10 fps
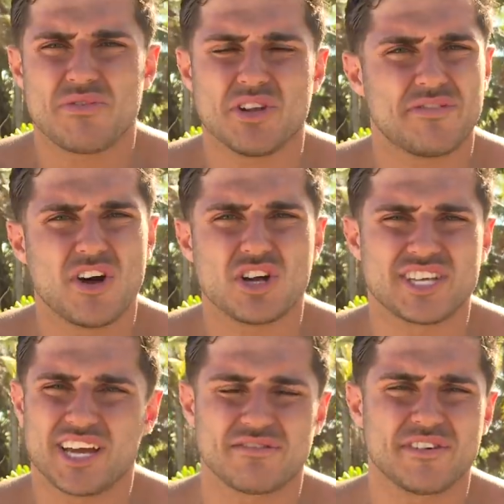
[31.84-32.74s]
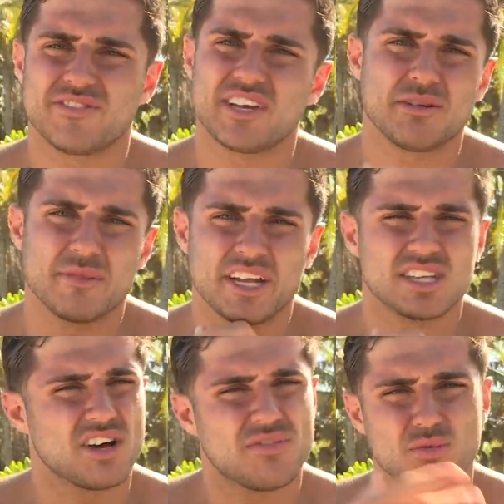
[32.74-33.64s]
For the first ten, fifteen
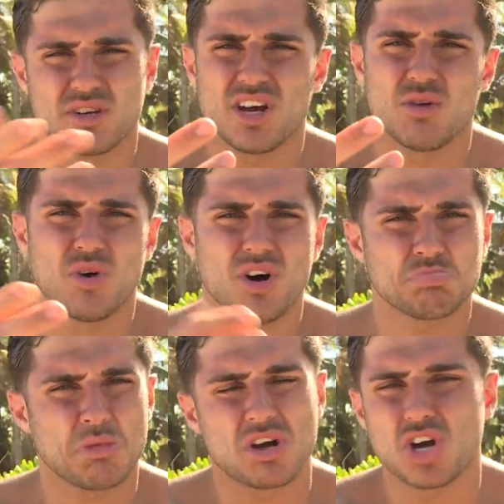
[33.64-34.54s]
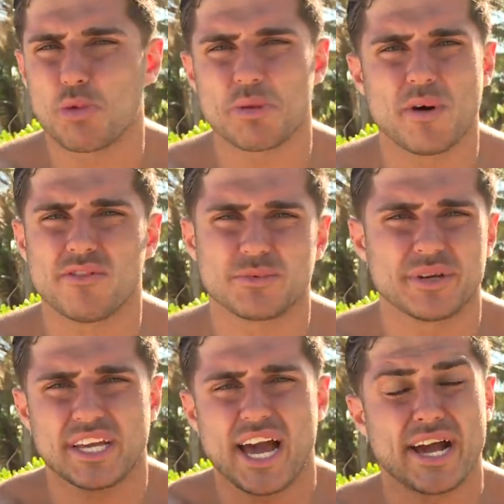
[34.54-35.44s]
minutes, I thought, you know what, I can't be bothered
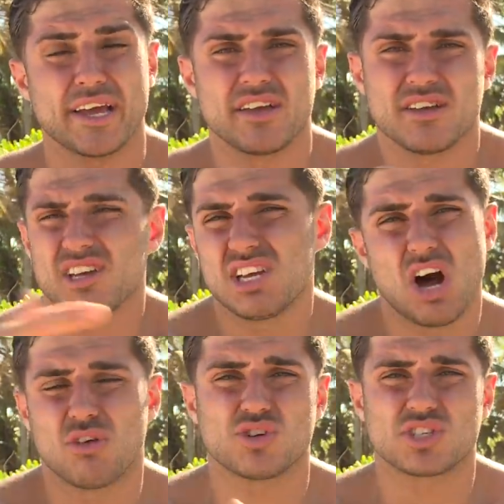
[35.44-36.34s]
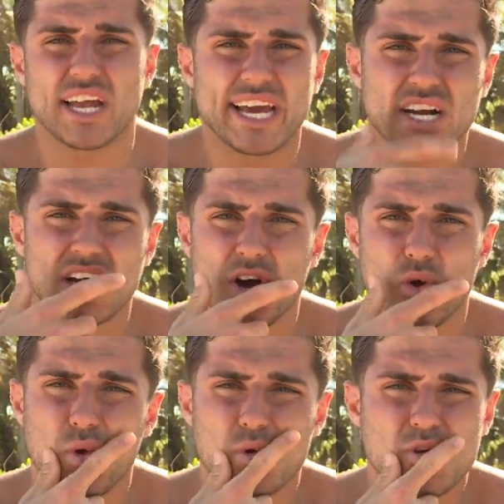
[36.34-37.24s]
with the ag. I'll just let it
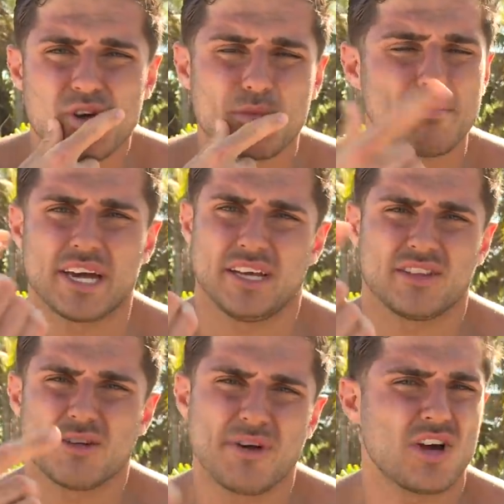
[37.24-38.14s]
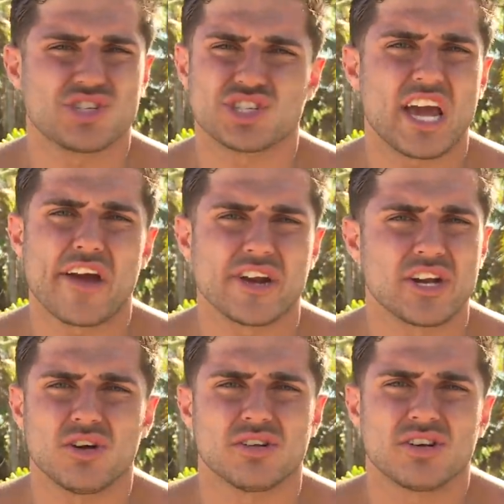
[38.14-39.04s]
go. Mate, the bird's just
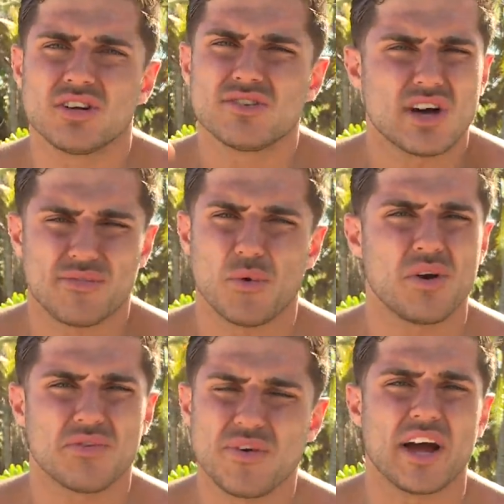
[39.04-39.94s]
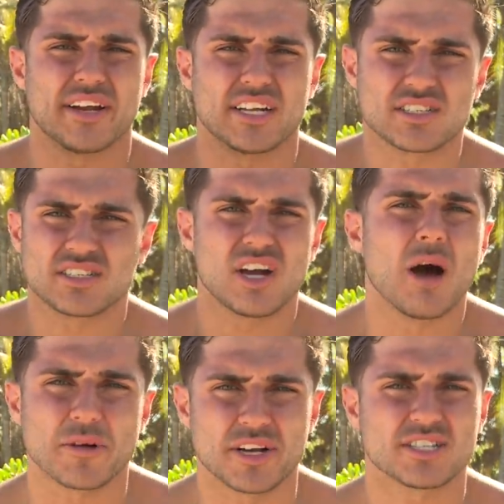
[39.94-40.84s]
carrying on. I thought, fuck this,
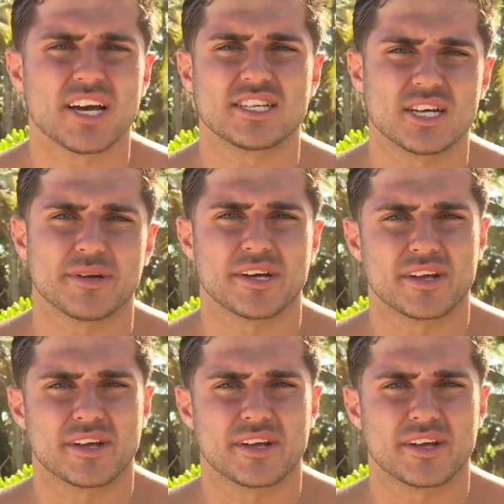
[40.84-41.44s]
I'm going to say something.